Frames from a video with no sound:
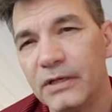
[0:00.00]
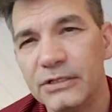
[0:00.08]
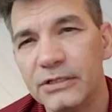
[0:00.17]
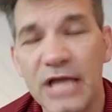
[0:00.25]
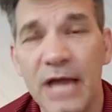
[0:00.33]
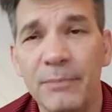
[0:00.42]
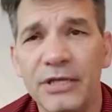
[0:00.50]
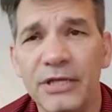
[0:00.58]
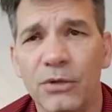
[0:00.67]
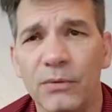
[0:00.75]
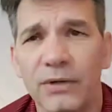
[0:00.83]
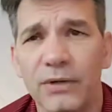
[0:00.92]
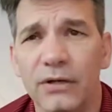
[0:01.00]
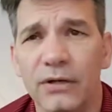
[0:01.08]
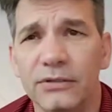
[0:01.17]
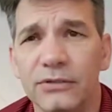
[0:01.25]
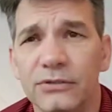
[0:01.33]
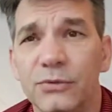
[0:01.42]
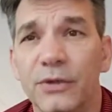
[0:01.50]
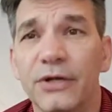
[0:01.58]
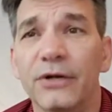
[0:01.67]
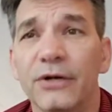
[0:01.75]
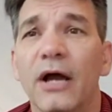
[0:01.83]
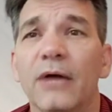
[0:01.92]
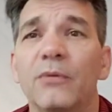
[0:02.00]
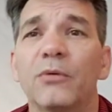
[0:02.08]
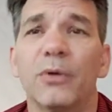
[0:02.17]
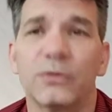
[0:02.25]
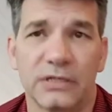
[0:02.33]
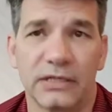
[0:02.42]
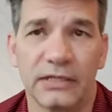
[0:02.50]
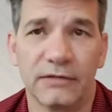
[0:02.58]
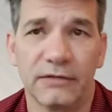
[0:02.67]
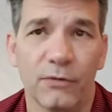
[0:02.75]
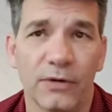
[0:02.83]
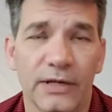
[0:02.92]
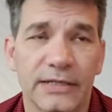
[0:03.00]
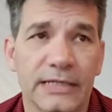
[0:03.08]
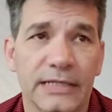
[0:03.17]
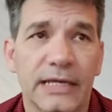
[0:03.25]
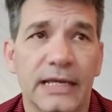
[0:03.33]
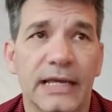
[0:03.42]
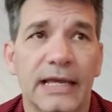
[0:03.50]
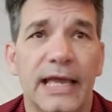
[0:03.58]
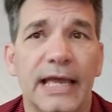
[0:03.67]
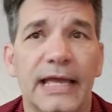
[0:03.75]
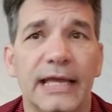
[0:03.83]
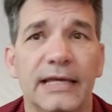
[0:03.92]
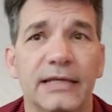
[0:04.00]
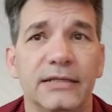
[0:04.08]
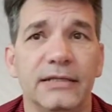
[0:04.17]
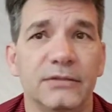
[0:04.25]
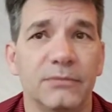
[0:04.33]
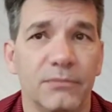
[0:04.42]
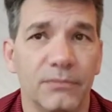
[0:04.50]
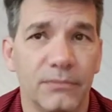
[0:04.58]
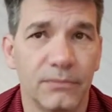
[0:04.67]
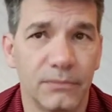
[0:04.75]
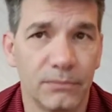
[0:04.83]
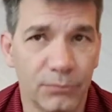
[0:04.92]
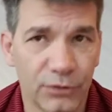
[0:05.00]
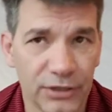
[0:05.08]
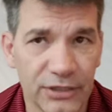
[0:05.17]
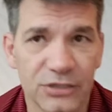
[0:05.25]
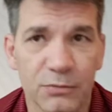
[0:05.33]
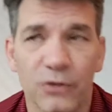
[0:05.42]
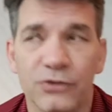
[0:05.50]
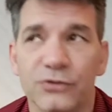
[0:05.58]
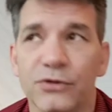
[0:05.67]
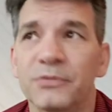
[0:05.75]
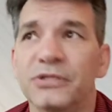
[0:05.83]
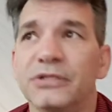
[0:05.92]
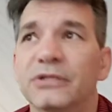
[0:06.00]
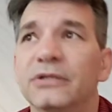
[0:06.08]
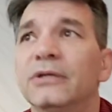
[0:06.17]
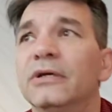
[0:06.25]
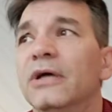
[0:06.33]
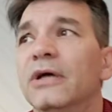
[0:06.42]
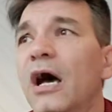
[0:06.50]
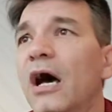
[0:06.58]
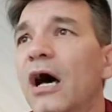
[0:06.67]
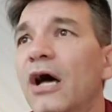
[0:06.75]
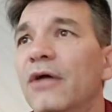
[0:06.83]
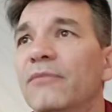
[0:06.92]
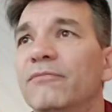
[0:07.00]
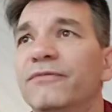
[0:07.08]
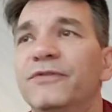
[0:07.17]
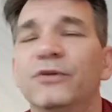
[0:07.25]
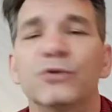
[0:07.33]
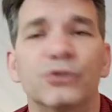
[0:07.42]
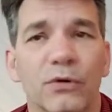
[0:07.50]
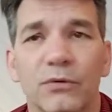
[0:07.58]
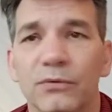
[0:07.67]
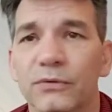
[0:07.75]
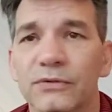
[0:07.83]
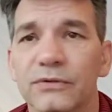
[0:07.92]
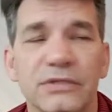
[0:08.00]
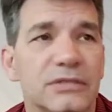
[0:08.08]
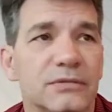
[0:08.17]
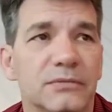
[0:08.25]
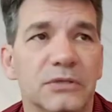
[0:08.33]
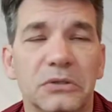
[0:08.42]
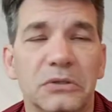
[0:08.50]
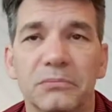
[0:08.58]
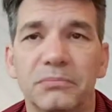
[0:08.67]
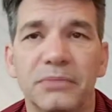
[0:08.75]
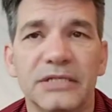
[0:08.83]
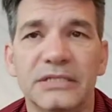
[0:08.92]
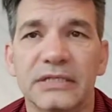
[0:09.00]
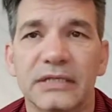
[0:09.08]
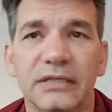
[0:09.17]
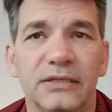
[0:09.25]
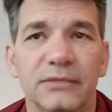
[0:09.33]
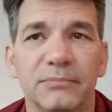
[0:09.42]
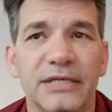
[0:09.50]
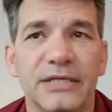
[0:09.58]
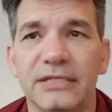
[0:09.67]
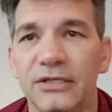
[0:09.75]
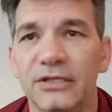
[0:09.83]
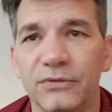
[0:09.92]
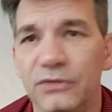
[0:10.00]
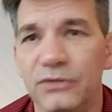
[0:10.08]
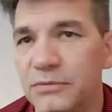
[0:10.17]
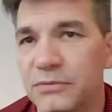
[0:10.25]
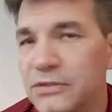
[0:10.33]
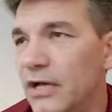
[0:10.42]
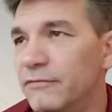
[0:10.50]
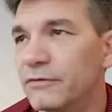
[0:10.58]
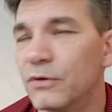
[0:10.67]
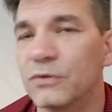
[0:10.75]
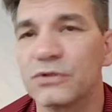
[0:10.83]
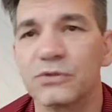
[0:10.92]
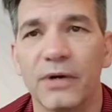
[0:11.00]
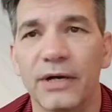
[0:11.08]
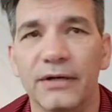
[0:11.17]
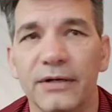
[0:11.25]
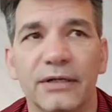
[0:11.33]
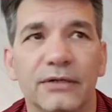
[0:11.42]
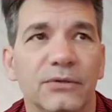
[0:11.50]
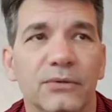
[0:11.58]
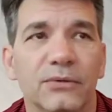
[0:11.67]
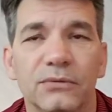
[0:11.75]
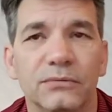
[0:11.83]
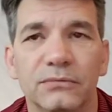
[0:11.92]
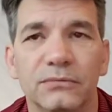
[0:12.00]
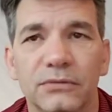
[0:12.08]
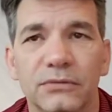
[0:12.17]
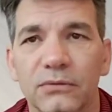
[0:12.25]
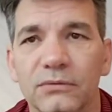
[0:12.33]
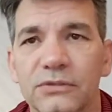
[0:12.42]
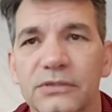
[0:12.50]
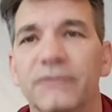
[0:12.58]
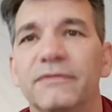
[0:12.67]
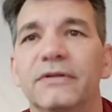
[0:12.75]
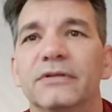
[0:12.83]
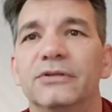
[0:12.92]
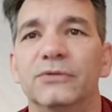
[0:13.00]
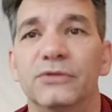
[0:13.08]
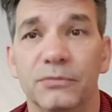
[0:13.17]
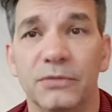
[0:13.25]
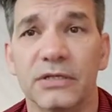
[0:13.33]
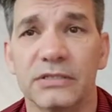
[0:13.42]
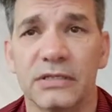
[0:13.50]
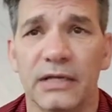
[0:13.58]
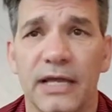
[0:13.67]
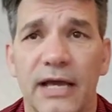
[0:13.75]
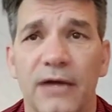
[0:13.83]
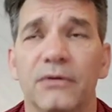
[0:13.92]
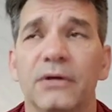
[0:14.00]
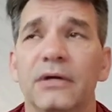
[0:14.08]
chat page going on Twitter, I will post a link for it and put in a small description, a few short rules, basic YouTube stuff, no swearing, no stuff that YouTube doesn't allow,